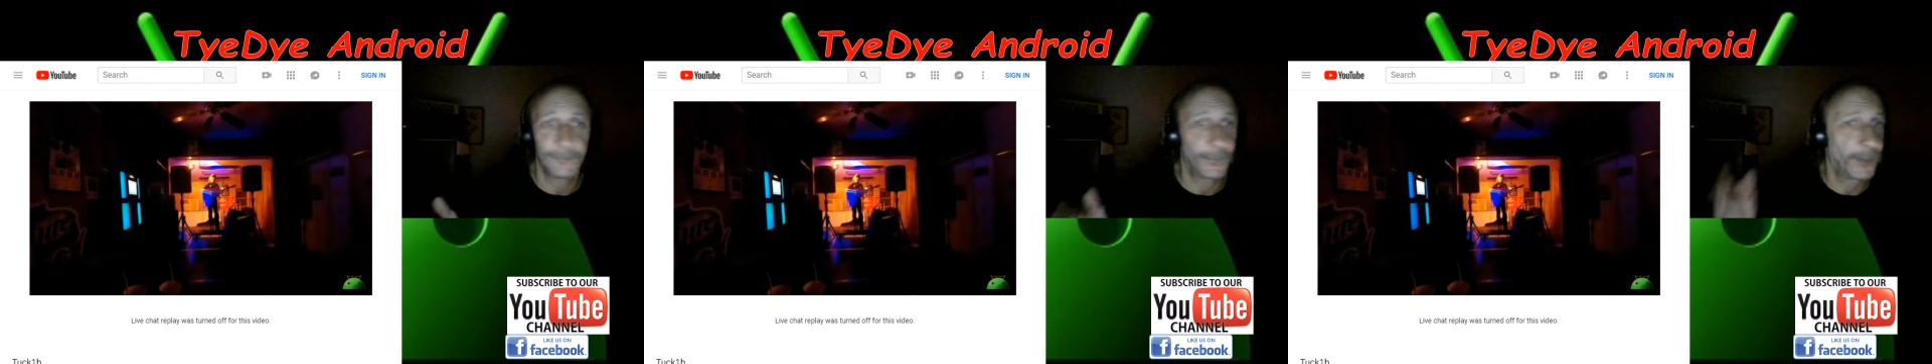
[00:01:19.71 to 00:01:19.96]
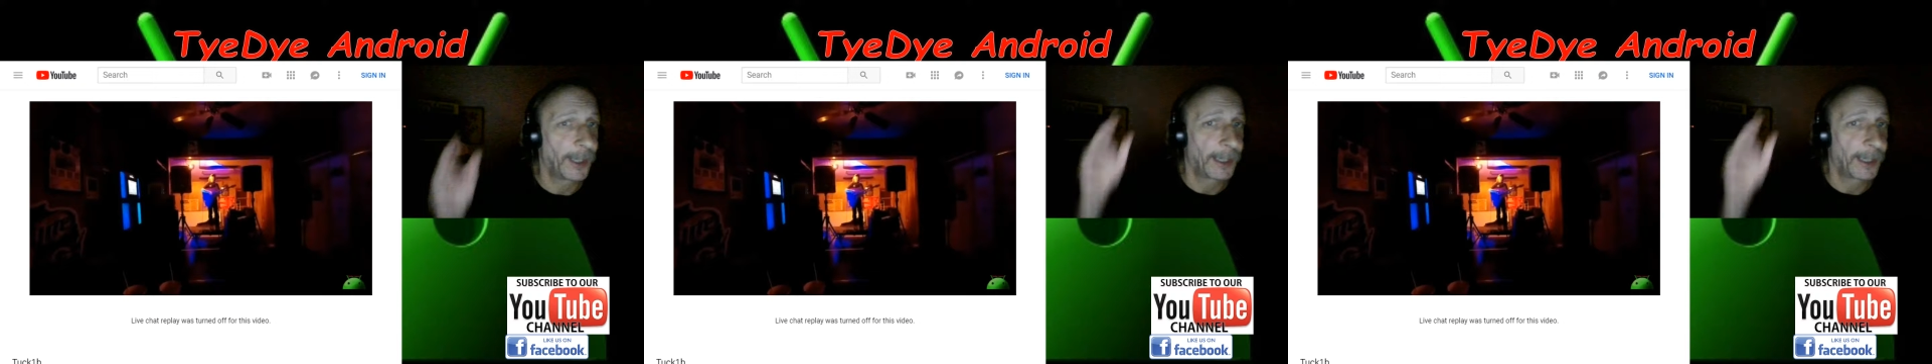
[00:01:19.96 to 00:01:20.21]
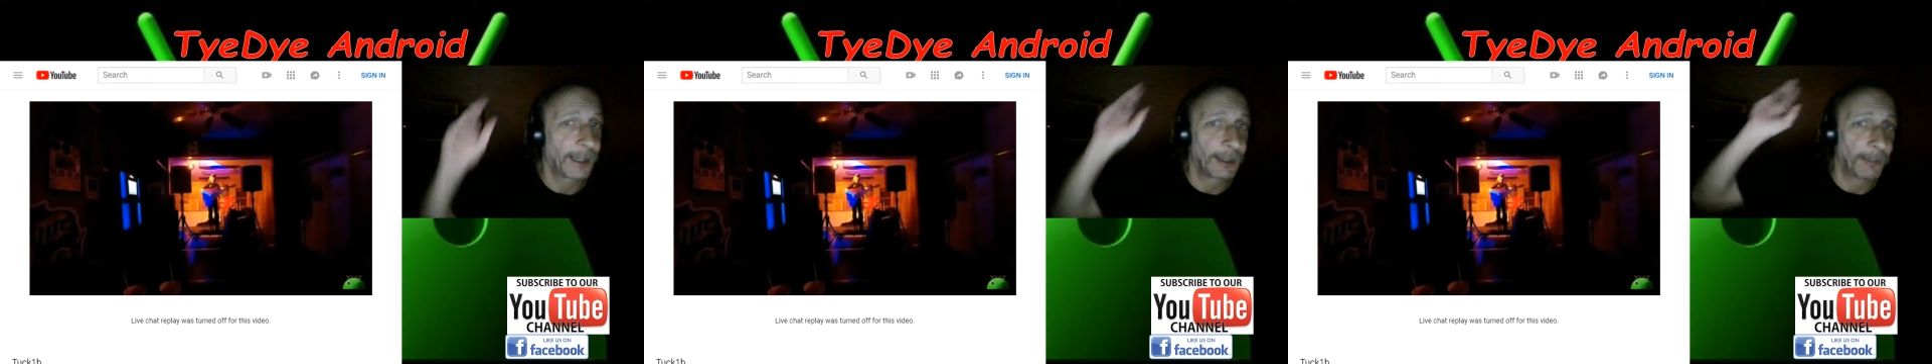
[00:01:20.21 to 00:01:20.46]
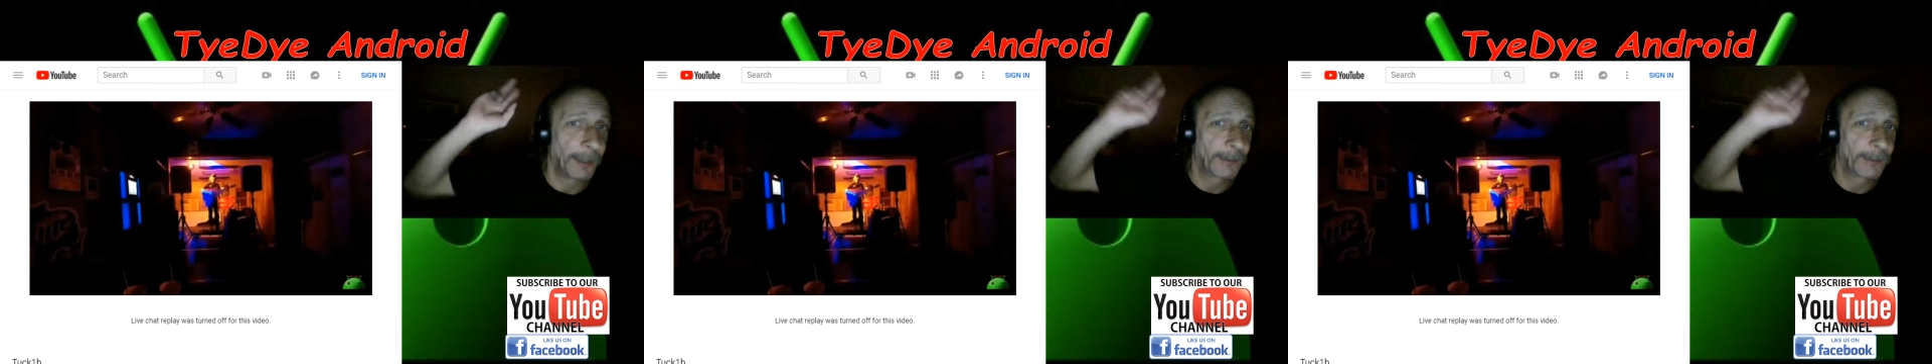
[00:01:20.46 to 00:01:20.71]
taking the
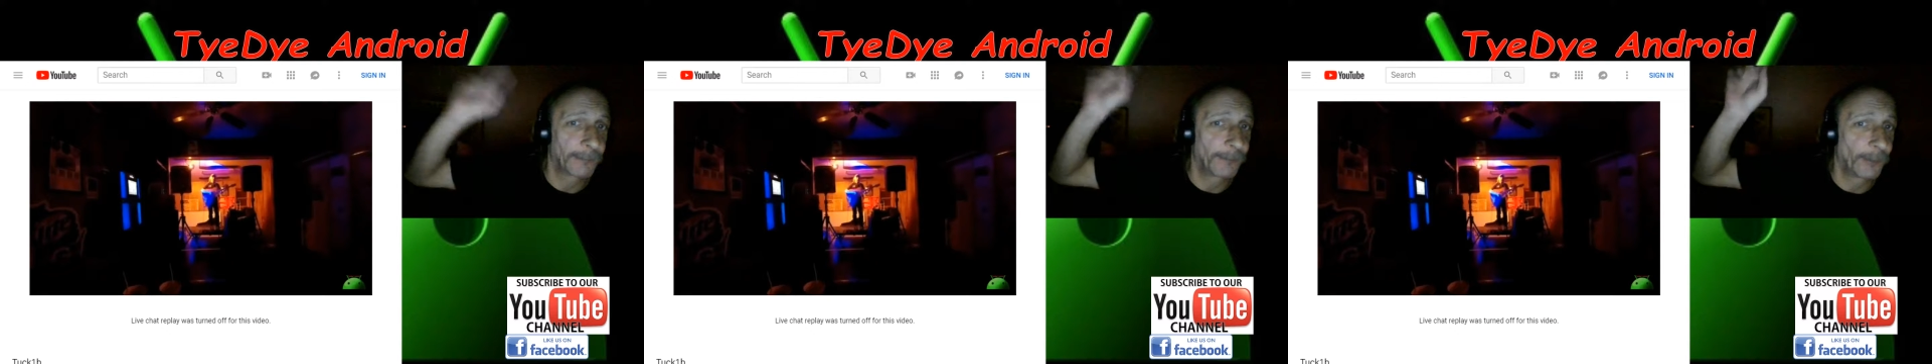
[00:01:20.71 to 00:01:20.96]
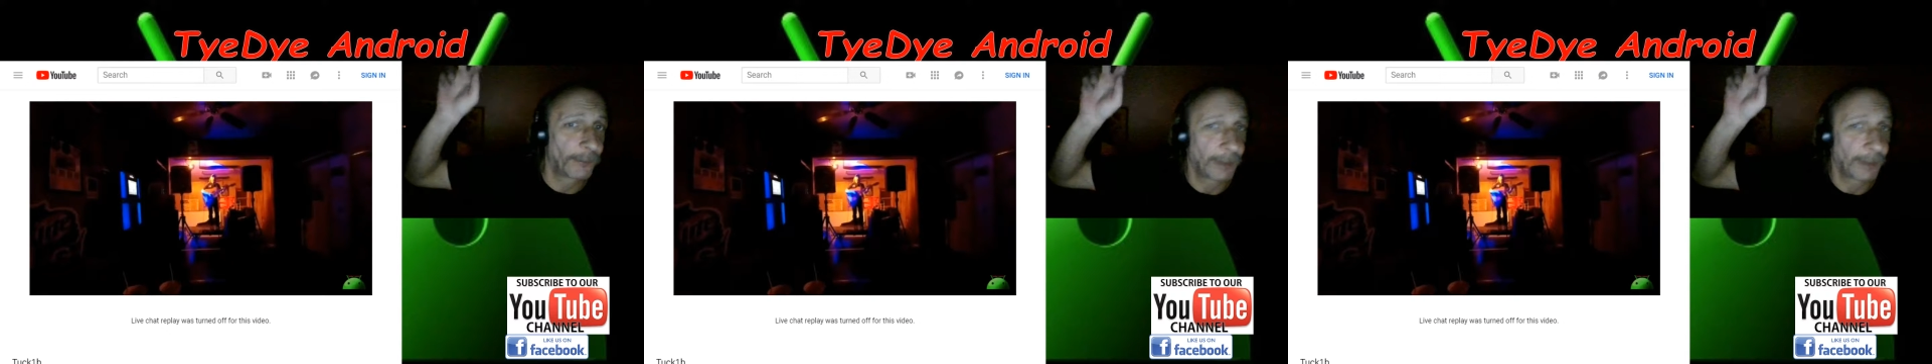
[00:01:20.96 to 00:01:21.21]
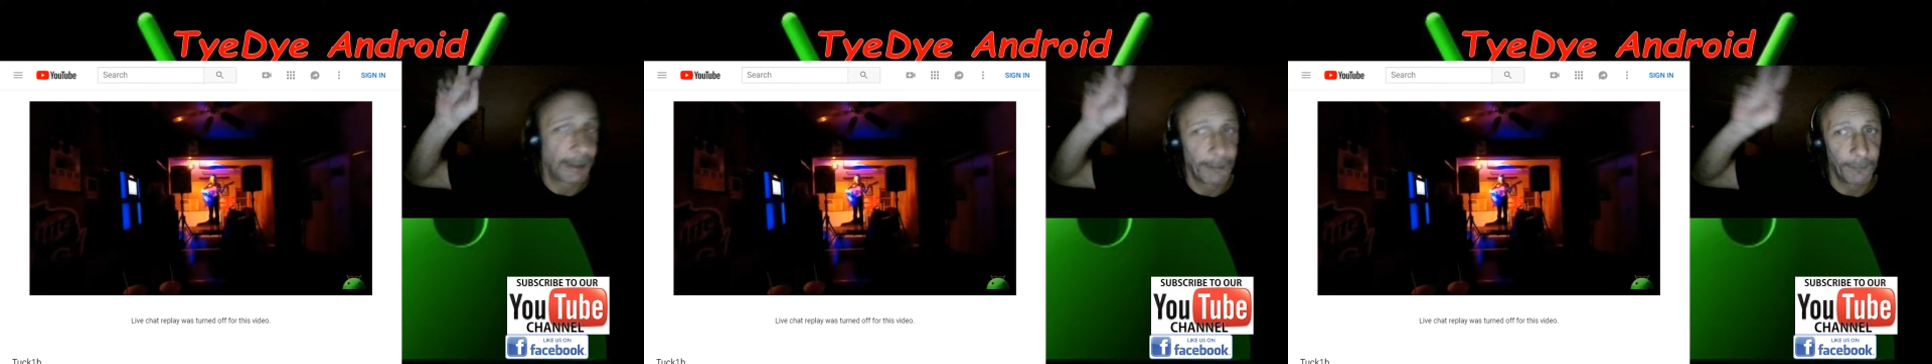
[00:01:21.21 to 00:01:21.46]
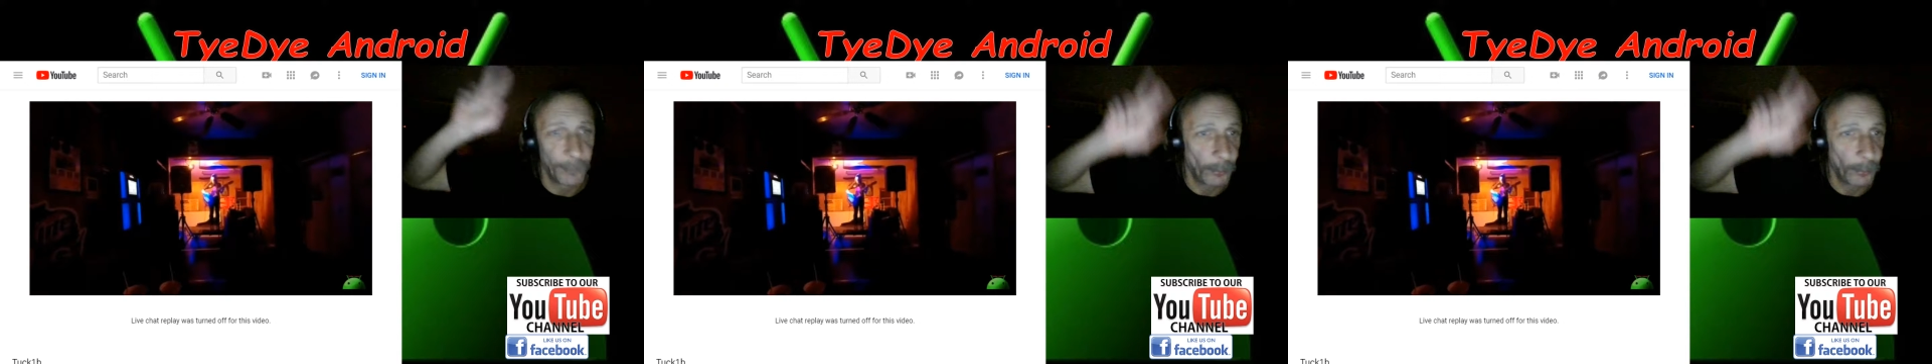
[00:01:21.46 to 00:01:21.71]
microphones that I
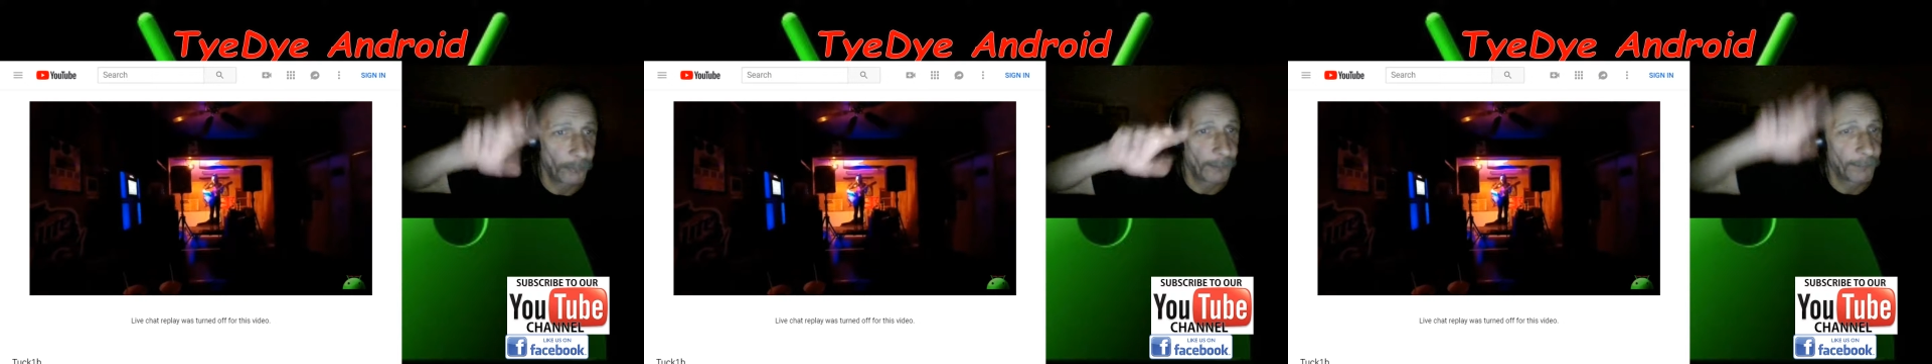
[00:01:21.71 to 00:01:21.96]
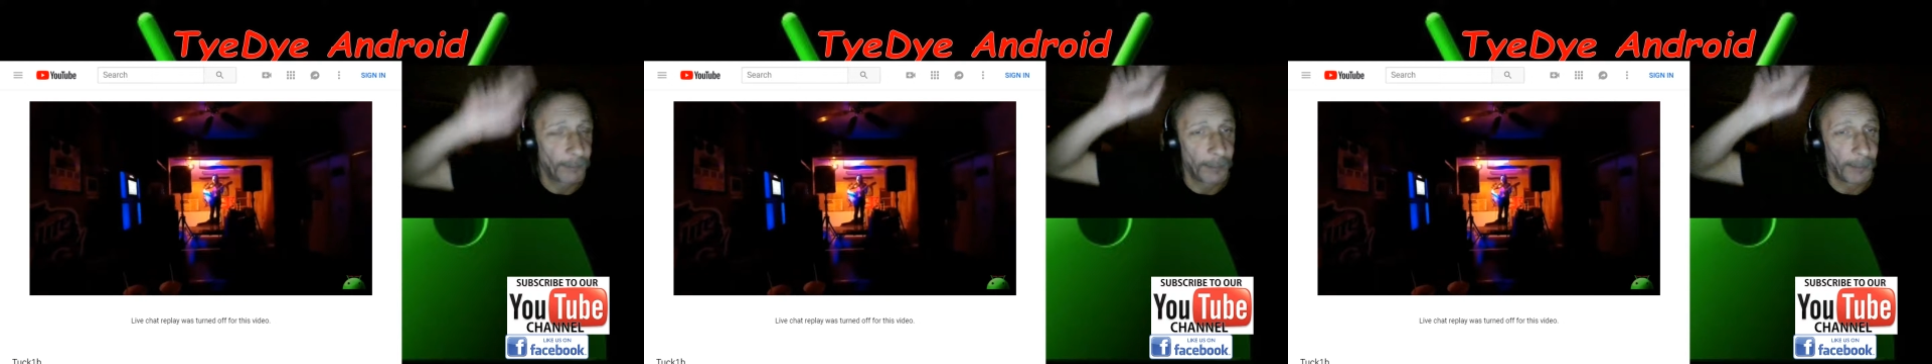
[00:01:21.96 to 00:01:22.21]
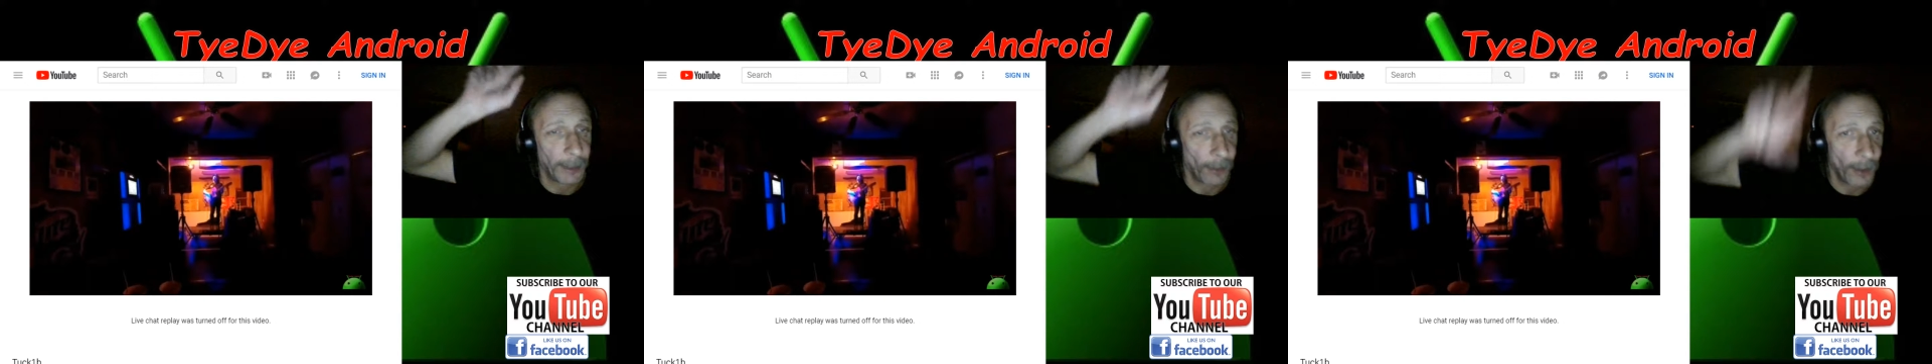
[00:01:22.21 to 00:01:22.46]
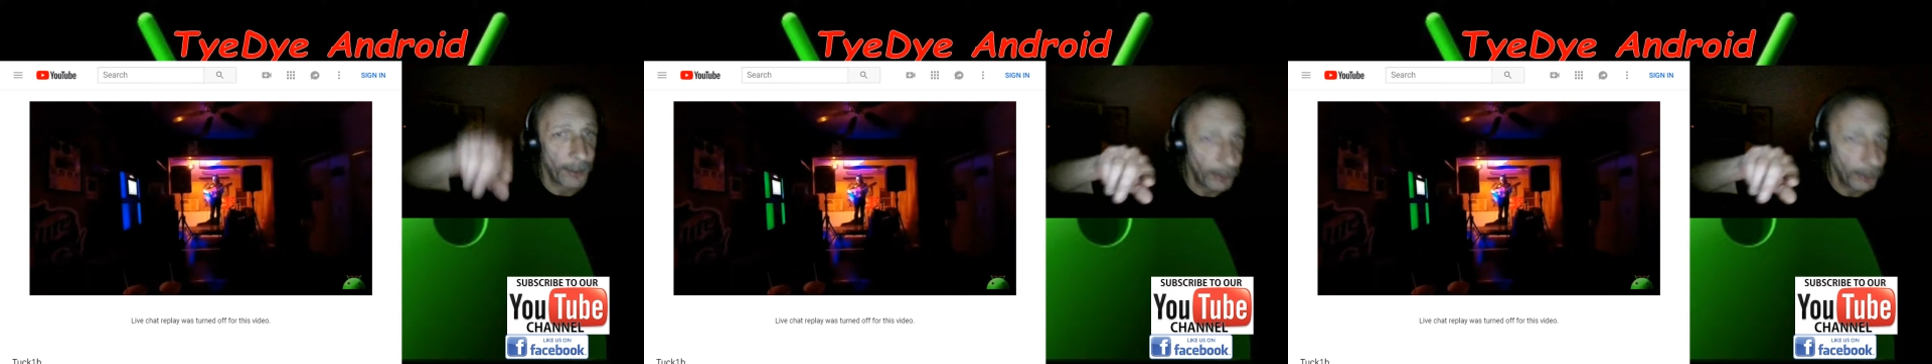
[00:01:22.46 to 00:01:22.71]
am using for my
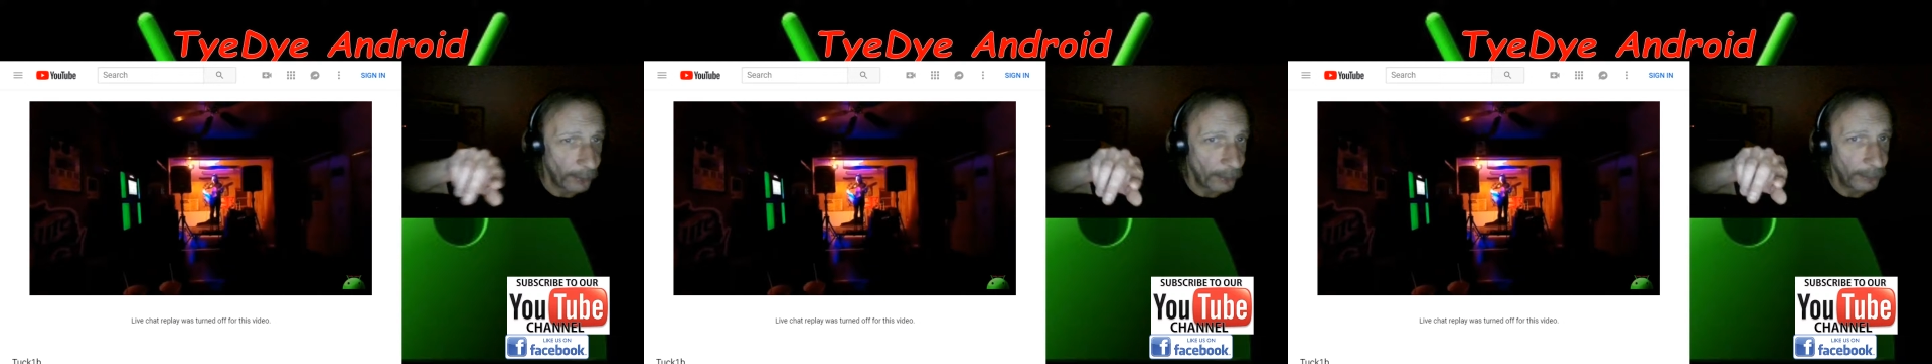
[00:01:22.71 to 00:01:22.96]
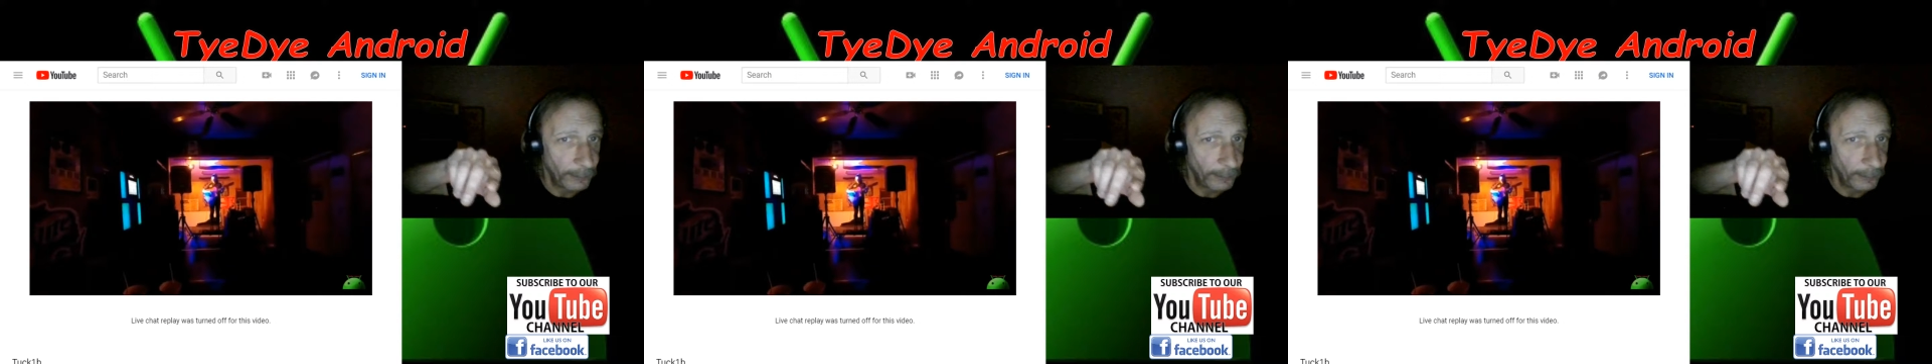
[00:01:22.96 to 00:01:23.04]
audio